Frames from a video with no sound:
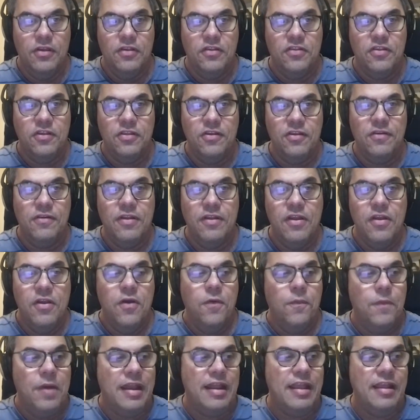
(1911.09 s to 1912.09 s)
So they're,
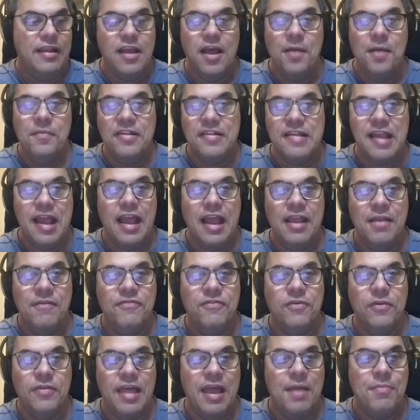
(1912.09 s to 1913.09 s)
when it comes time
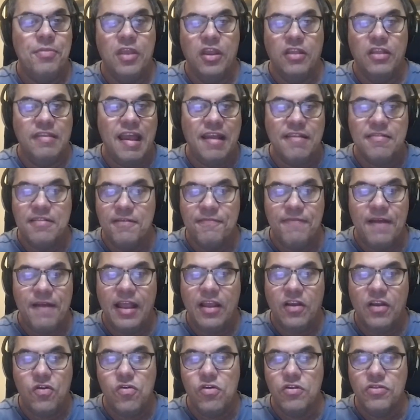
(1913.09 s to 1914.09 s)
for them to
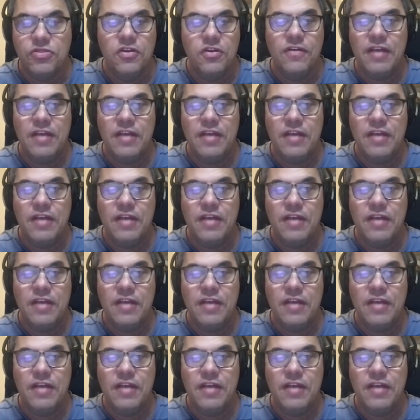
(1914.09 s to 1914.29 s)
testify in court,